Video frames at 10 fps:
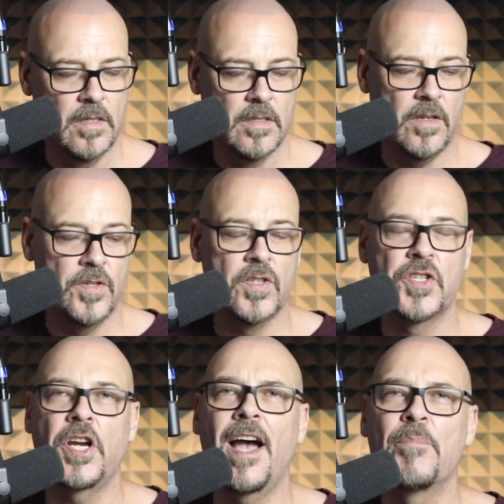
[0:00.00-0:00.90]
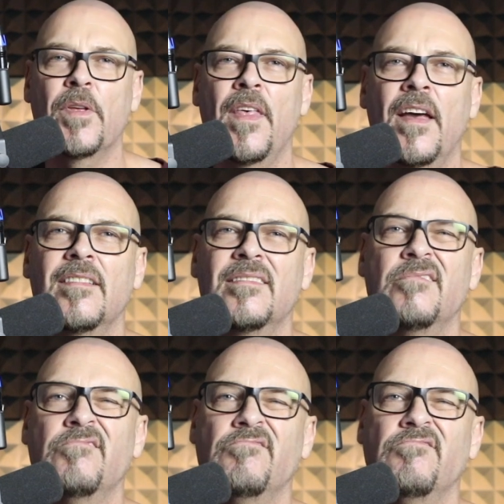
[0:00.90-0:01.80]
So just sharpen that
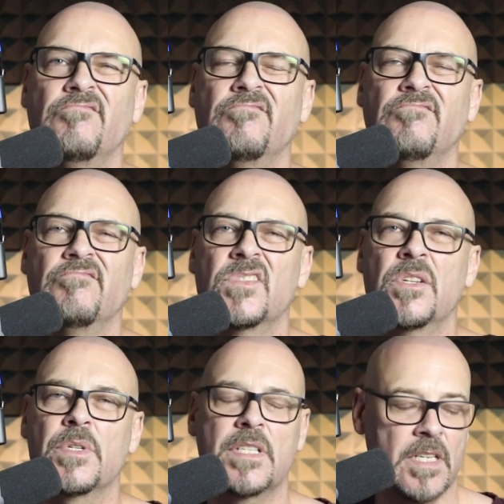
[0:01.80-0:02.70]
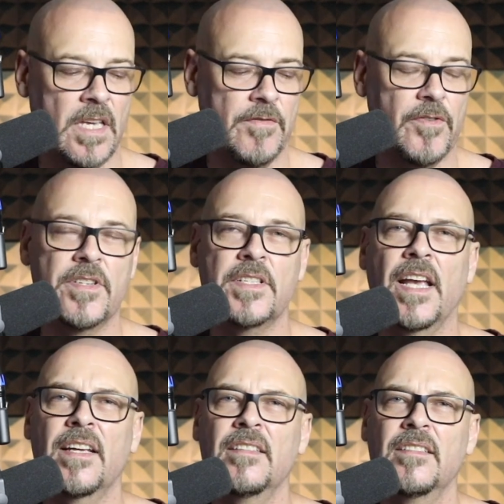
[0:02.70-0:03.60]
to a C for a
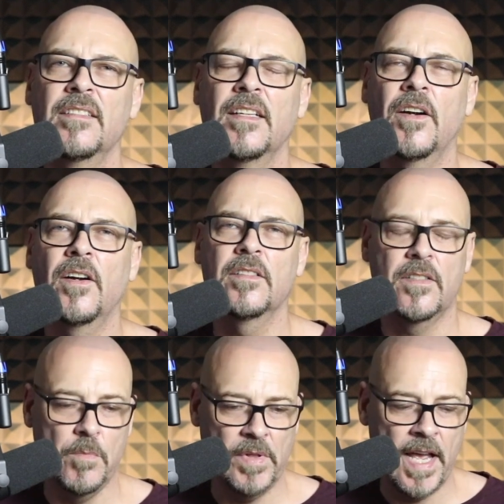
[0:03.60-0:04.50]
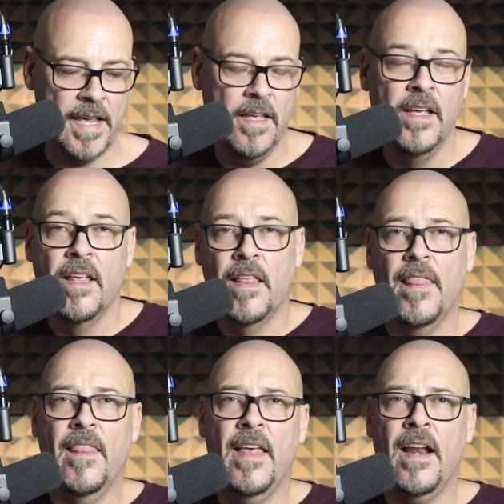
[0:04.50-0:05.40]
second. All right, so I'm playing
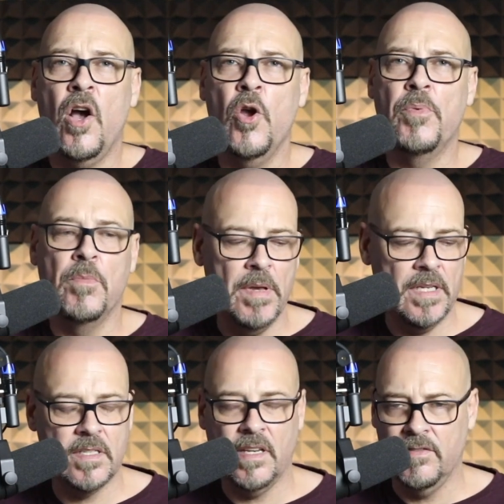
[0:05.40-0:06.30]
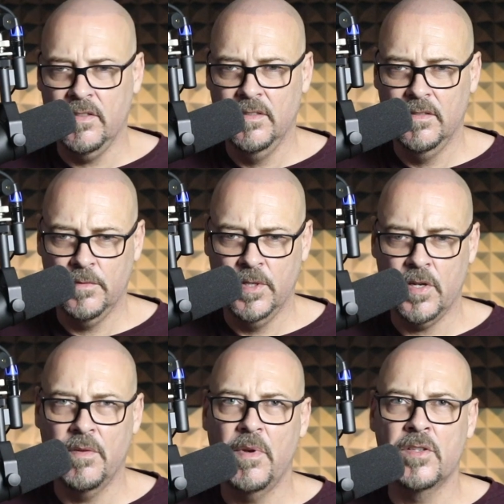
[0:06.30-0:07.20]
that open B7, which
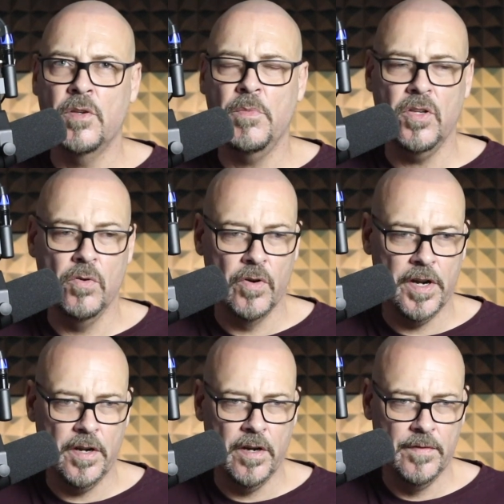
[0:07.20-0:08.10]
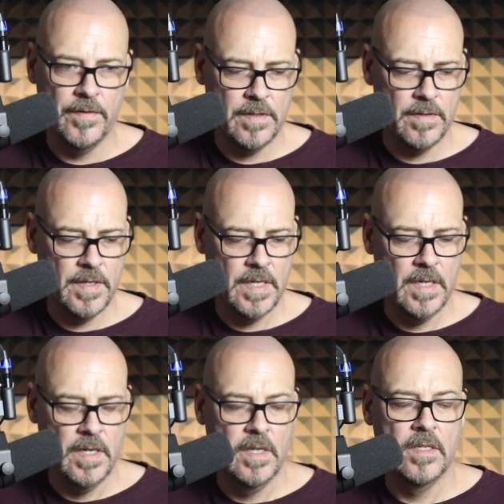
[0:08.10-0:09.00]
I'm assuming you already
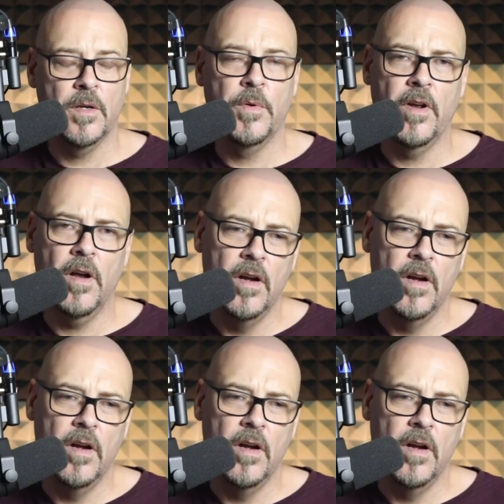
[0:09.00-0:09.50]
know. So we've got...